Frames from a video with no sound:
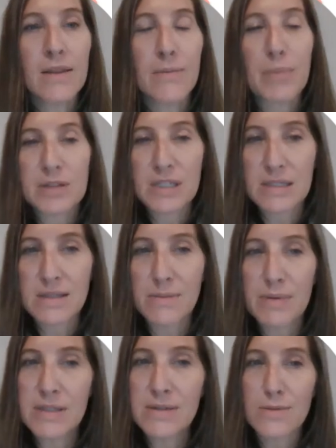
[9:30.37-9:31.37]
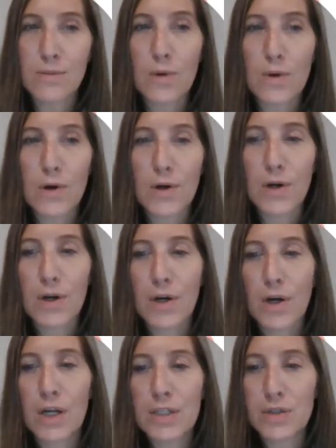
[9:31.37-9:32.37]
The participants
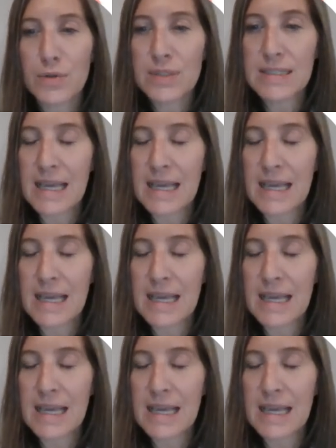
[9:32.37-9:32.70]
were adults